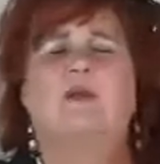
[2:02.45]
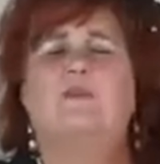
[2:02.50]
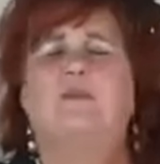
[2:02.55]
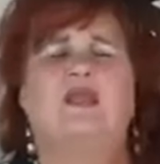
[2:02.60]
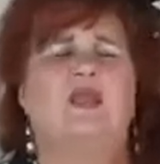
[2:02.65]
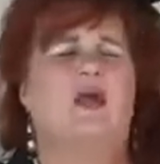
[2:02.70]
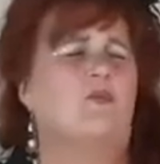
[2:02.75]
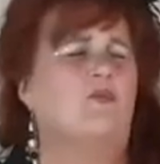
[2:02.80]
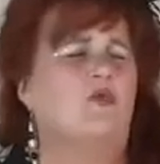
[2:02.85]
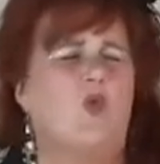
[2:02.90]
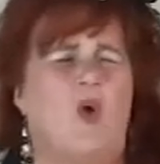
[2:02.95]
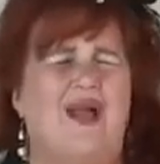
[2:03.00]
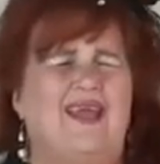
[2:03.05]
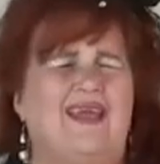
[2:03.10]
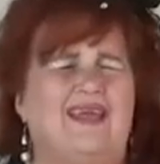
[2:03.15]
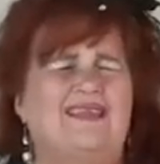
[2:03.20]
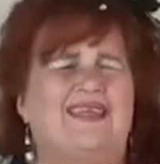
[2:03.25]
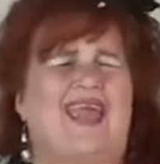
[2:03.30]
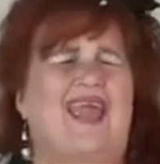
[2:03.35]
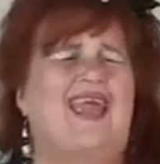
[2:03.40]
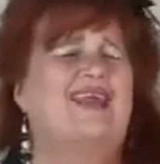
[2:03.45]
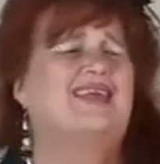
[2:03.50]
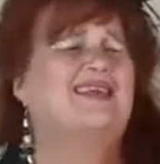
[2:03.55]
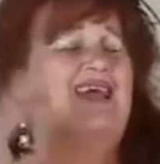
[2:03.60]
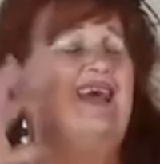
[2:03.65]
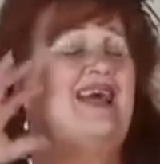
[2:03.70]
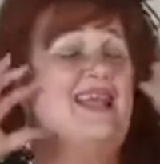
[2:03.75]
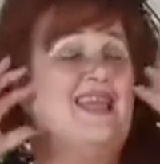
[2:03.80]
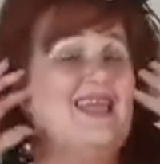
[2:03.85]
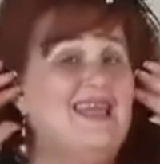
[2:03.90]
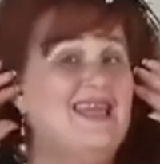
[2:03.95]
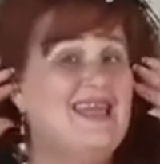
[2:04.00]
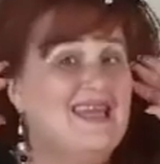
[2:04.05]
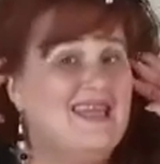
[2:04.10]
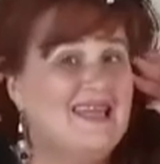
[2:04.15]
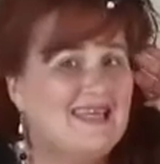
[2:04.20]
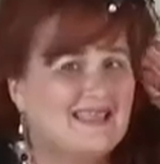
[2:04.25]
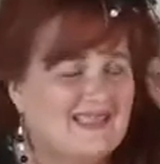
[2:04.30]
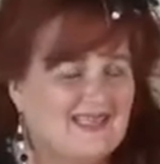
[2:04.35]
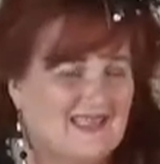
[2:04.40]
become quiet and
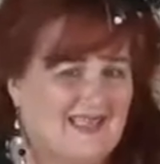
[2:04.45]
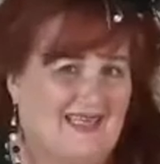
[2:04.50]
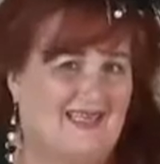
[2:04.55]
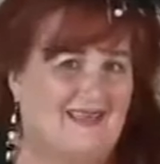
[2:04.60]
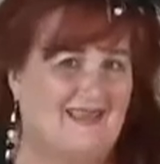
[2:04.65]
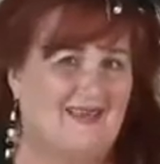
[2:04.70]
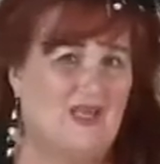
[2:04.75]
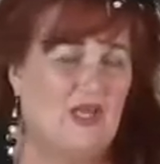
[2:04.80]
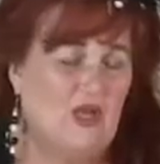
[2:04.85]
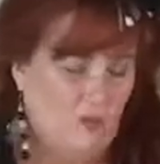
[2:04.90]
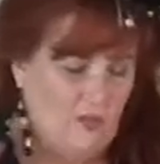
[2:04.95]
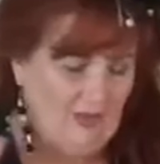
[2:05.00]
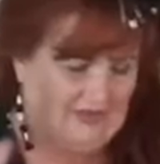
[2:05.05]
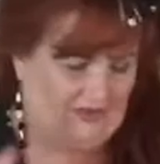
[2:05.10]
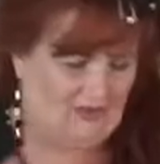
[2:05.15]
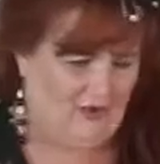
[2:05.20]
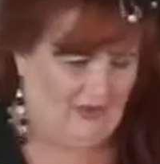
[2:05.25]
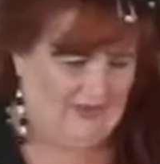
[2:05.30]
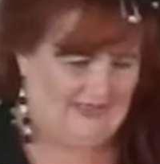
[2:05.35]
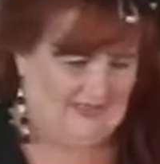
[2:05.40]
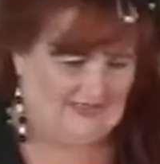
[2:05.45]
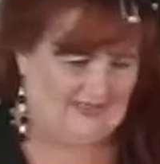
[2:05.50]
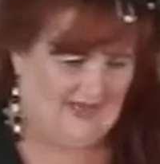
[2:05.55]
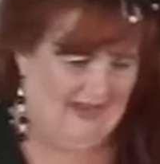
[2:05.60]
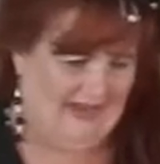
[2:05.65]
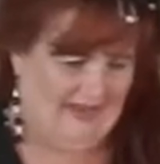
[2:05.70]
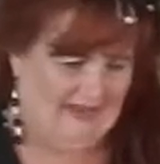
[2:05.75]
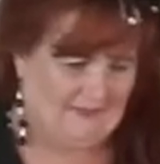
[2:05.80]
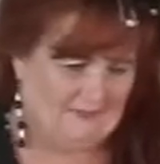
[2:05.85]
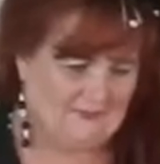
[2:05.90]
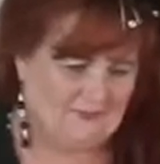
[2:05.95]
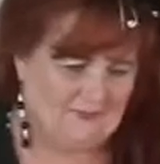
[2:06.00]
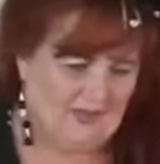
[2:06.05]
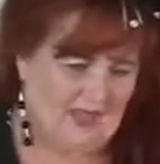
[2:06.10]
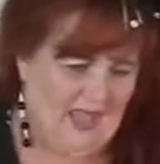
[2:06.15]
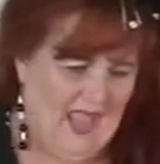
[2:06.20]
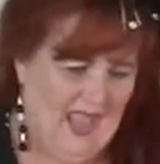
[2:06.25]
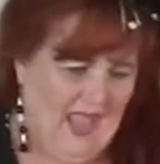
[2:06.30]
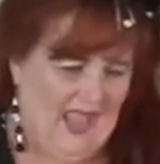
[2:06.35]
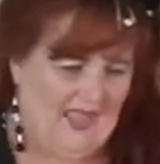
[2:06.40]
listen what God is saying.
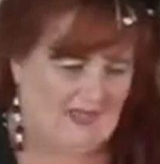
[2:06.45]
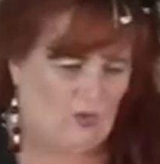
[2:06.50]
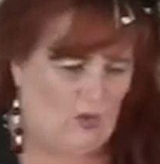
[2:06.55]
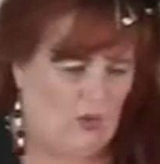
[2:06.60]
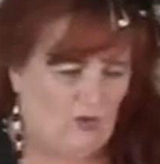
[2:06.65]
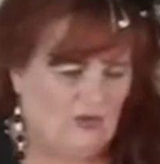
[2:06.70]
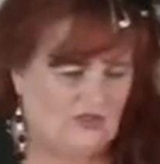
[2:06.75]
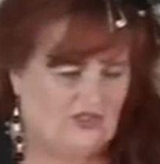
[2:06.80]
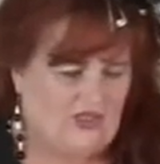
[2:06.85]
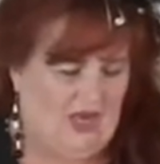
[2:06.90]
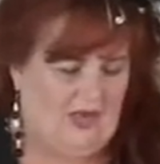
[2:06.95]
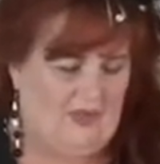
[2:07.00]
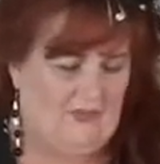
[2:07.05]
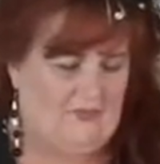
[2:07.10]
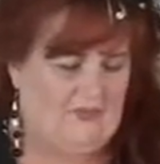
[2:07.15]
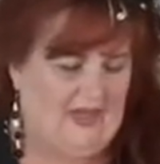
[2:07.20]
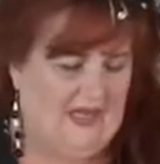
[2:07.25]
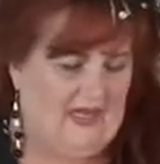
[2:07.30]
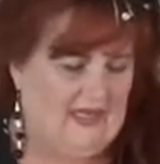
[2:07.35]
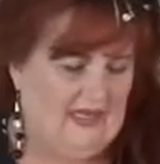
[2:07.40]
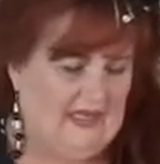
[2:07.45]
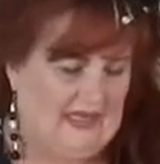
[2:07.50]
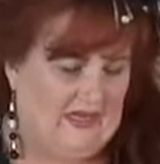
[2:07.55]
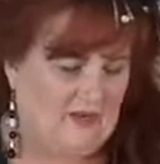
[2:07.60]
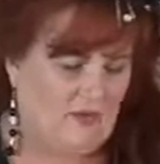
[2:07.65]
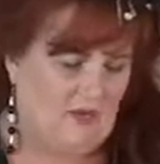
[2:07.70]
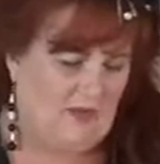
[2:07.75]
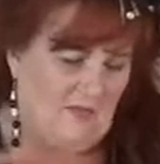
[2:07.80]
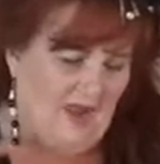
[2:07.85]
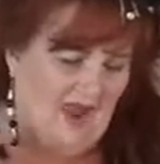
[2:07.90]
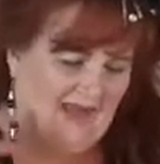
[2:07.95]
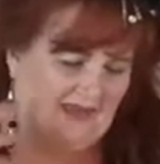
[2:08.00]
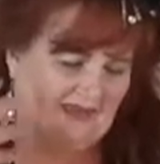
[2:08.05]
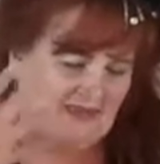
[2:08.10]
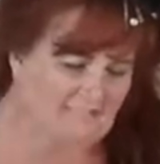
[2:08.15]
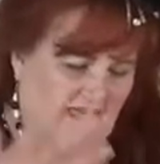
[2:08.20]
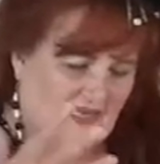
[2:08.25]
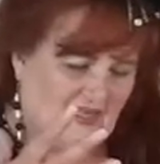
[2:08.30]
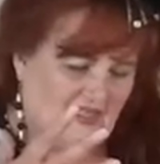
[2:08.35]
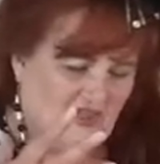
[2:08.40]
And also, he
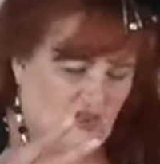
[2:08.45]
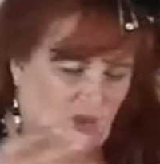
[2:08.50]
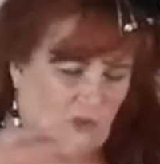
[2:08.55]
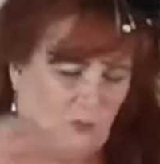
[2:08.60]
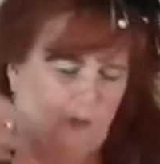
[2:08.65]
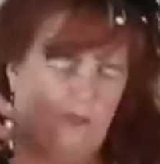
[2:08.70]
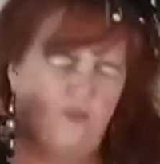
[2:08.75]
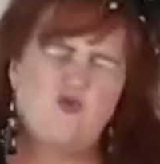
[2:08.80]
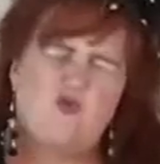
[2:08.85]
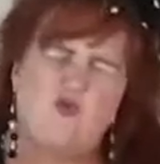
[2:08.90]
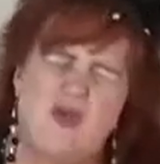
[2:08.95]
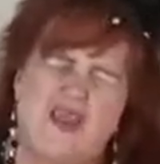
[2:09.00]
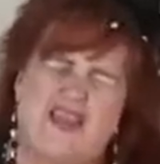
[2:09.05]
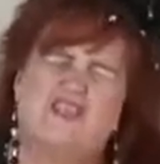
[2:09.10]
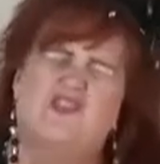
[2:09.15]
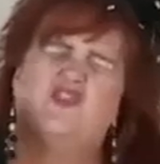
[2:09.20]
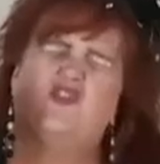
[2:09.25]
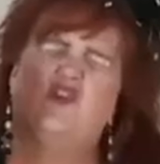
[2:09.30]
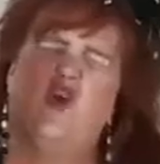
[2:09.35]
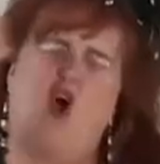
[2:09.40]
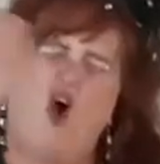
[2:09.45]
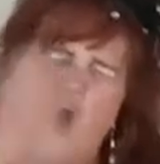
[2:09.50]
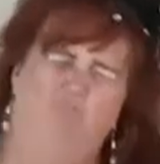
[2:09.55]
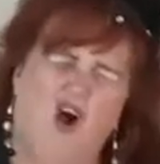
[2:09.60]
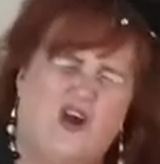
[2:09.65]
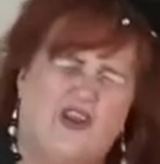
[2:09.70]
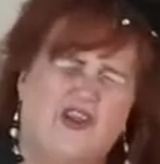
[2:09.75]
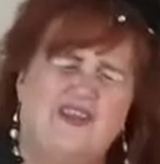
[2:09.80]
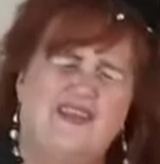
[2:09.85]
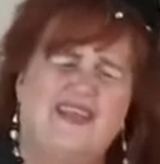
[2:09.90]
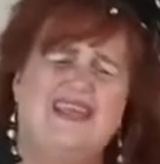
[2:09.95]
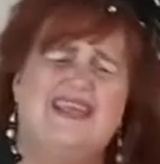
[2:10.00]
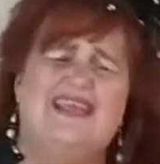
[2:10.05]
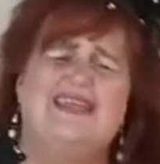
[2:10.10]
reminded us to press on